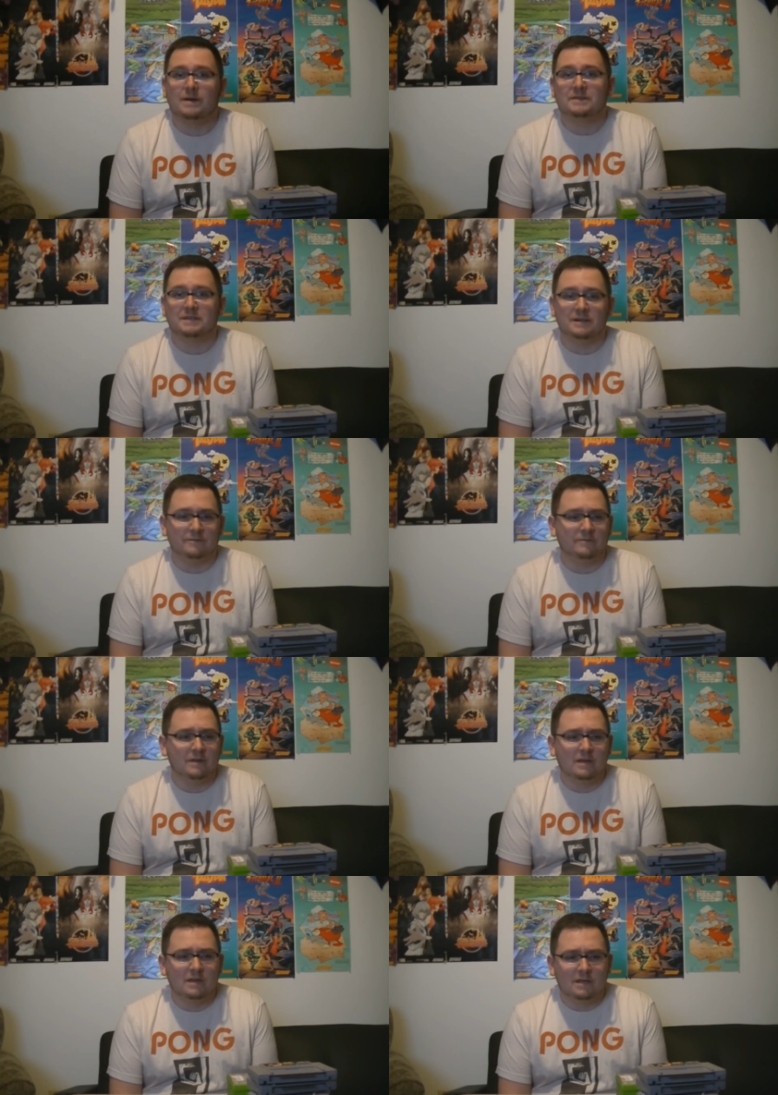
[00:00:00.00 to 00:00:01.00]
myself.
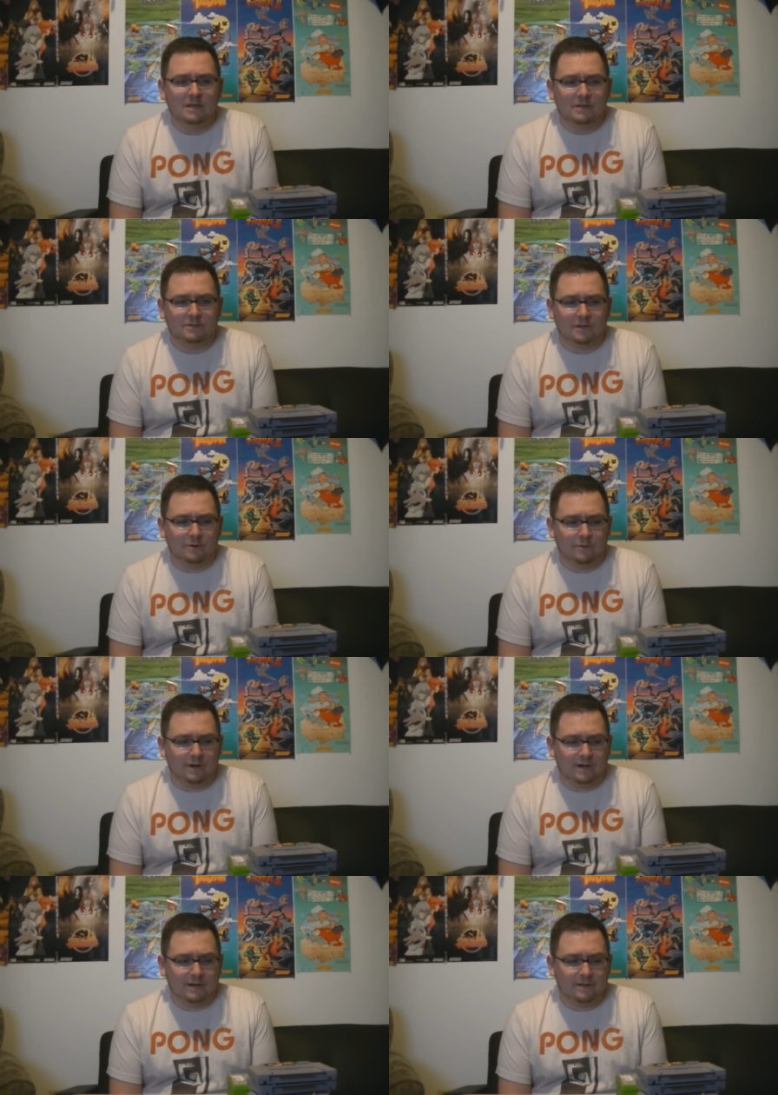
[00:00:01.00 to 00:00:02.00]
So
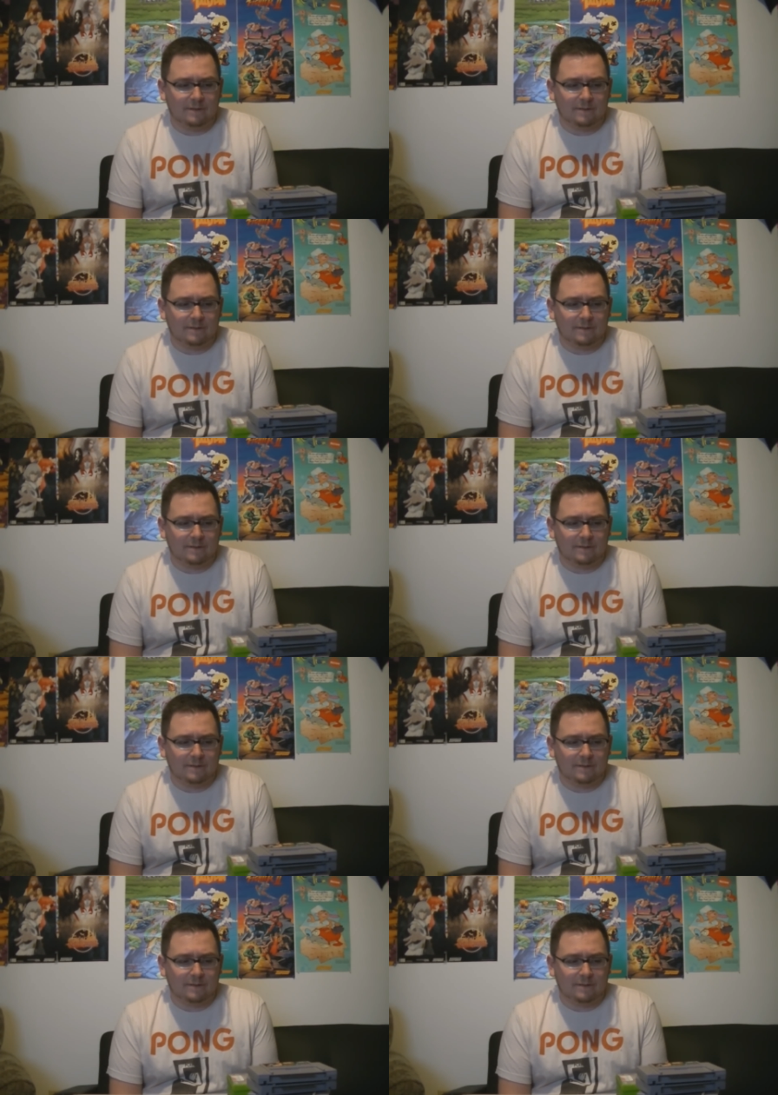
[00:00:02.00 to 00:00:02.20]
uh,